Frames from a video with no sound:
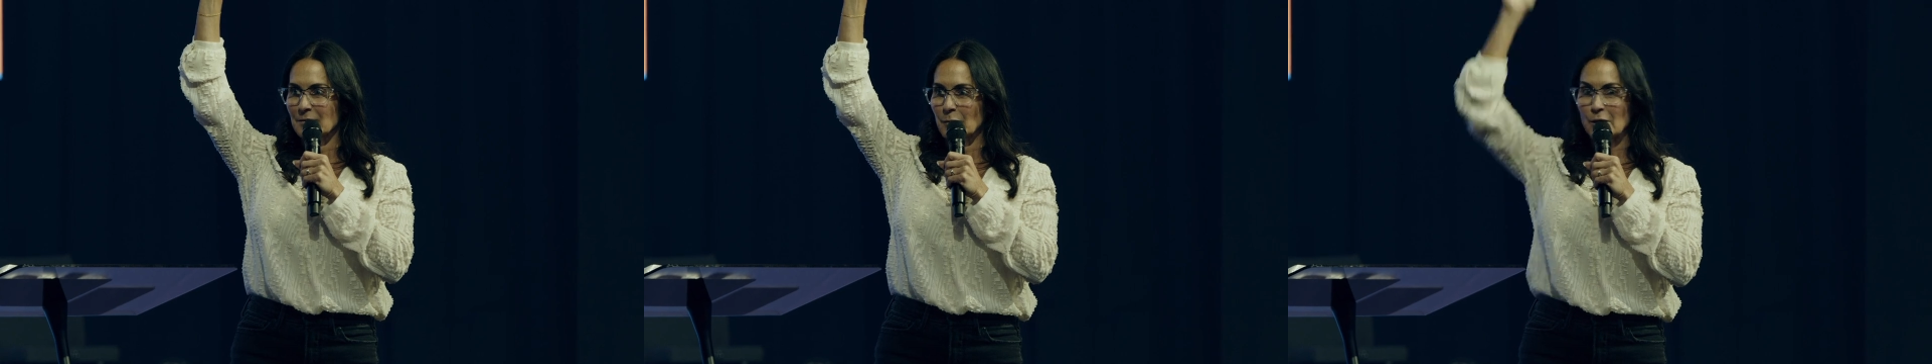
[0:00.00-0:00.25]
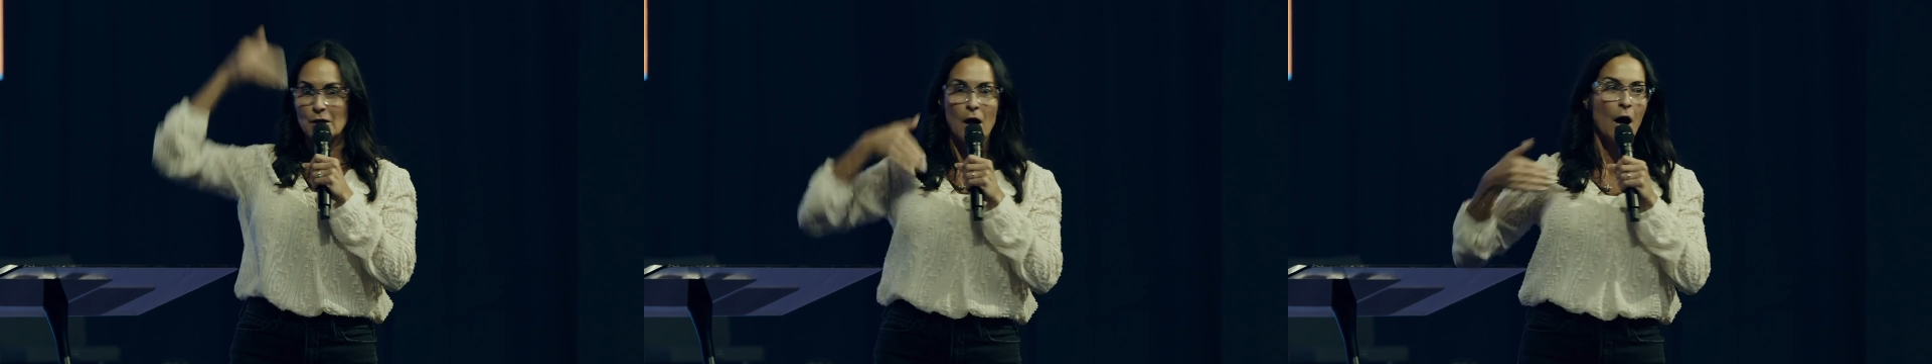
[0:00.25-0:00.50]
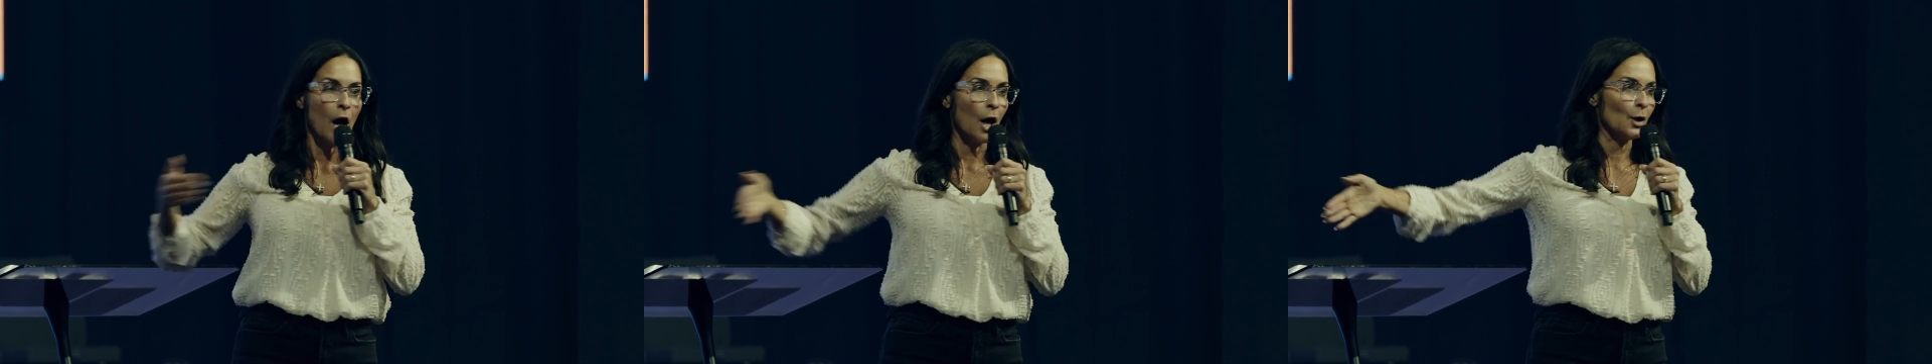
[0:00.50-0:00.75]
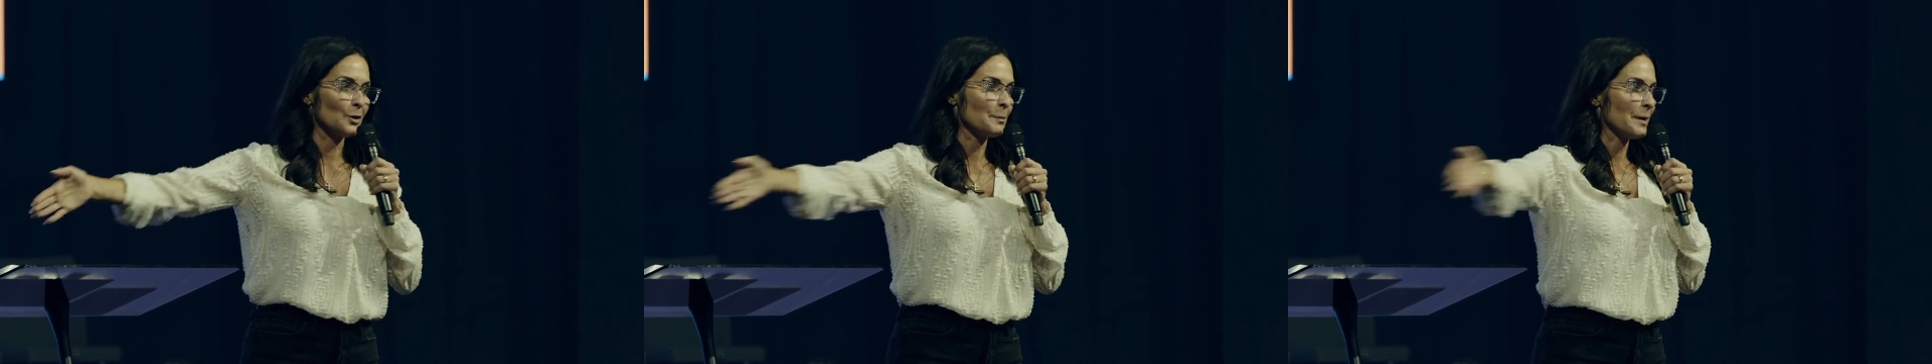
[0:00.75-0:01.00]
we're
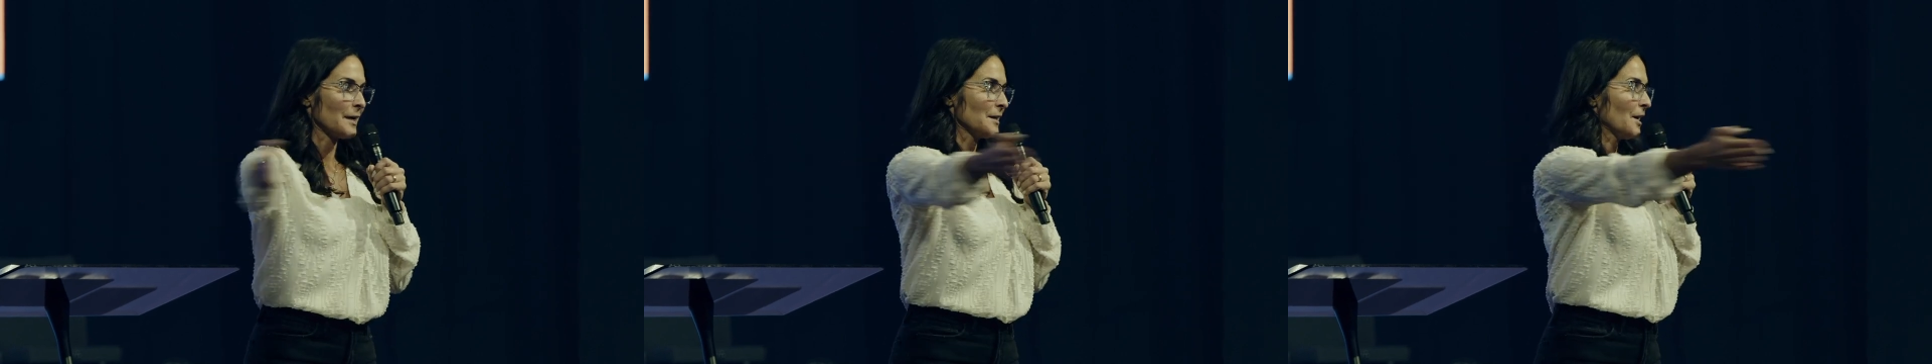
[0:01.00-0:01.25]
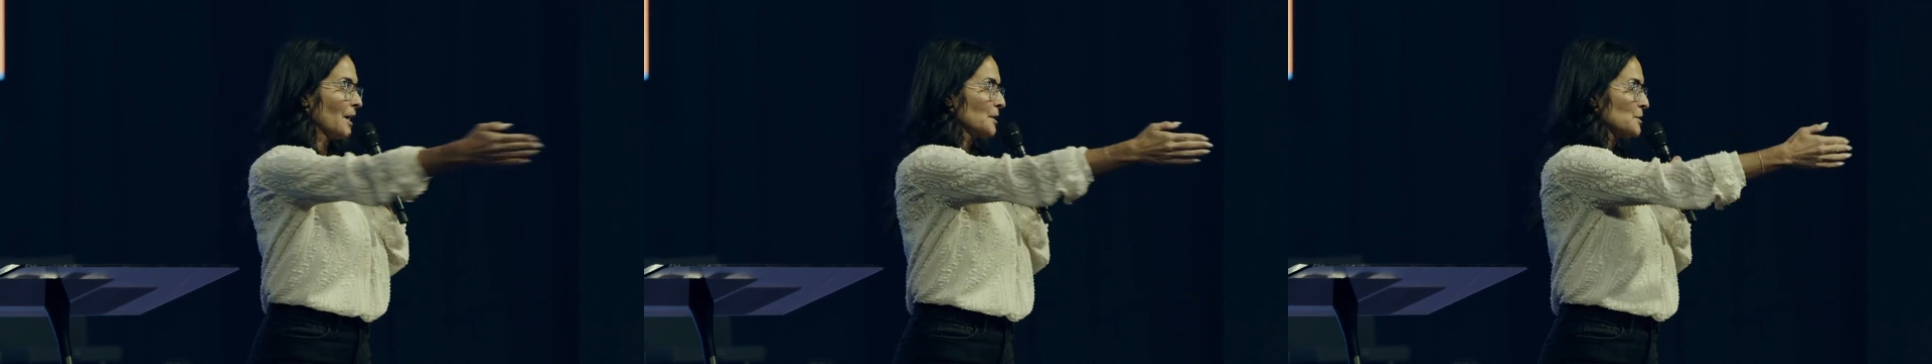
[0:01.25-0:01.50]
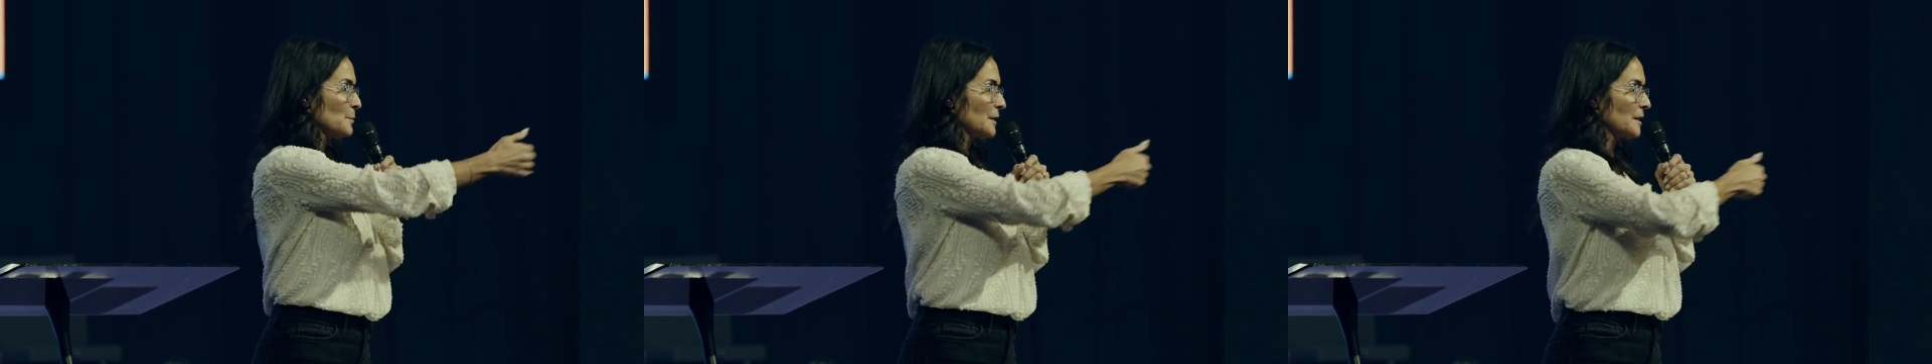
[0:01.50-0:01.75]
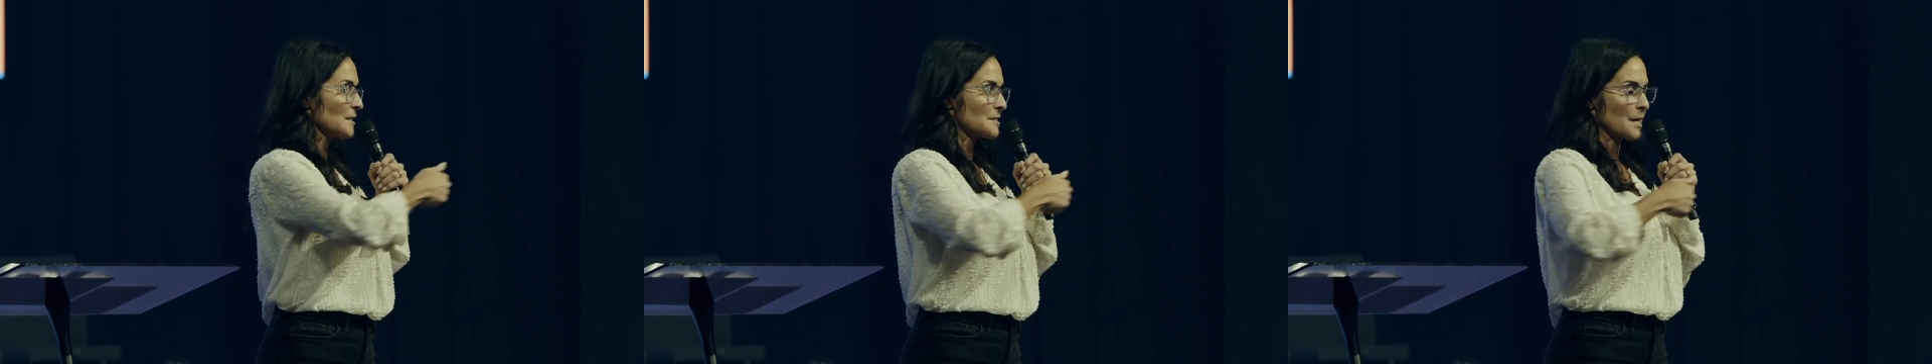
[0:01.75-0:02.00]
called by God to
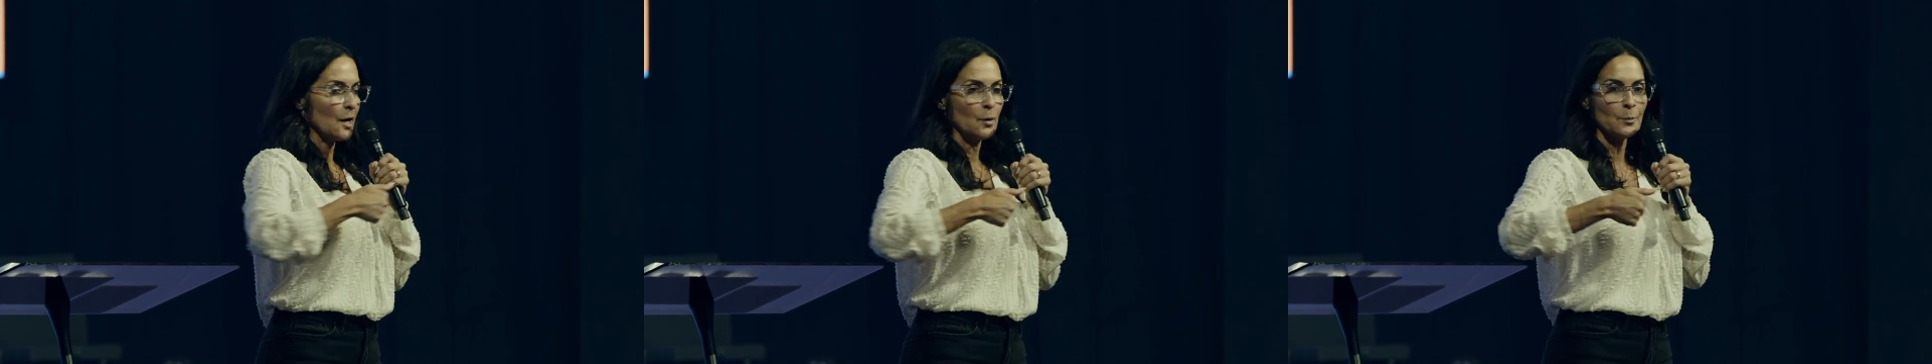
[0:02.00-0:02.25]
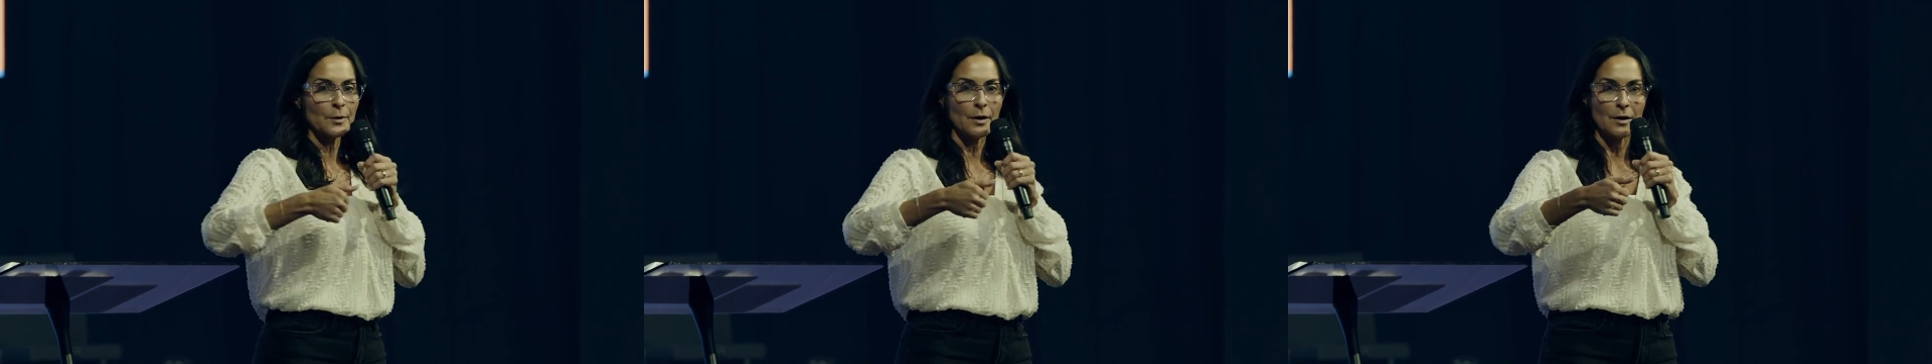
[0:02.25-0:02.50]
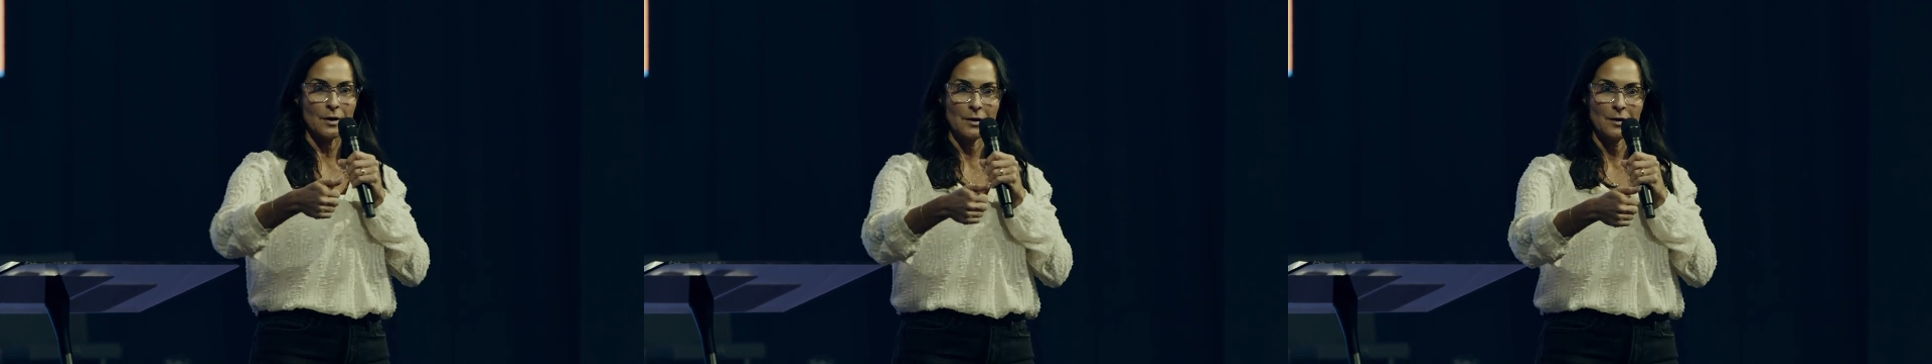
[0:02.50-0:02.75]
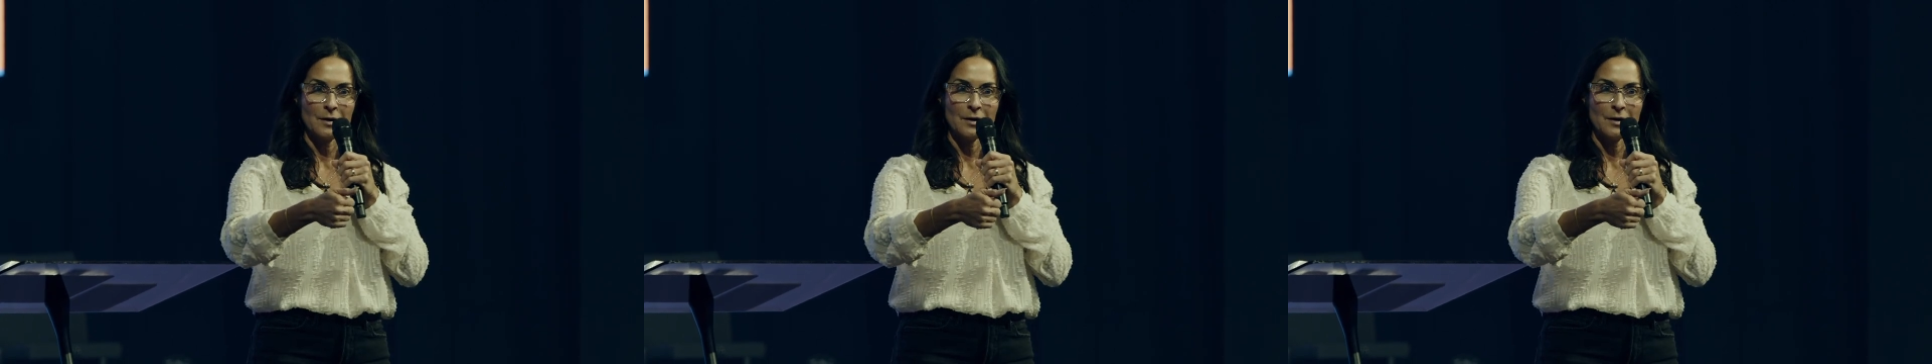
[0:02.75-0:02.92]
be his helper.